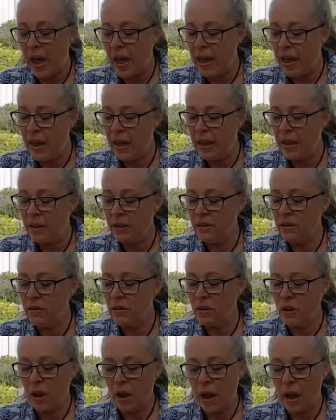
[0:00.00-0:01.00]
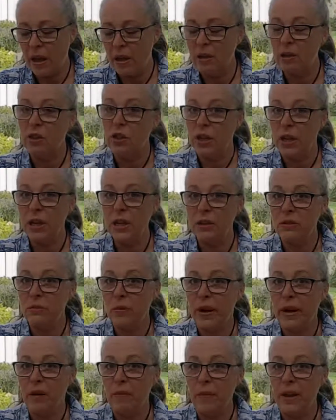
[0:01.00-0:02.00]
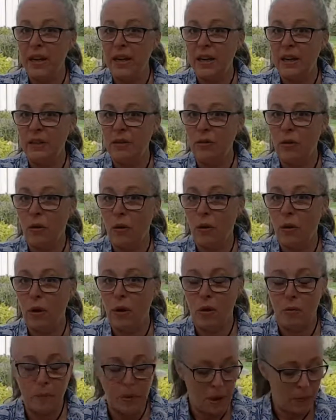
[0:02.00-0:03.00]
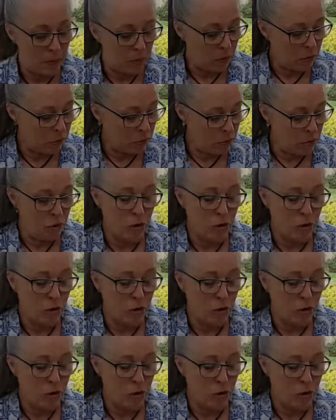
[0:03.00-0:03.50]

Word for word: and she is recommending to all her people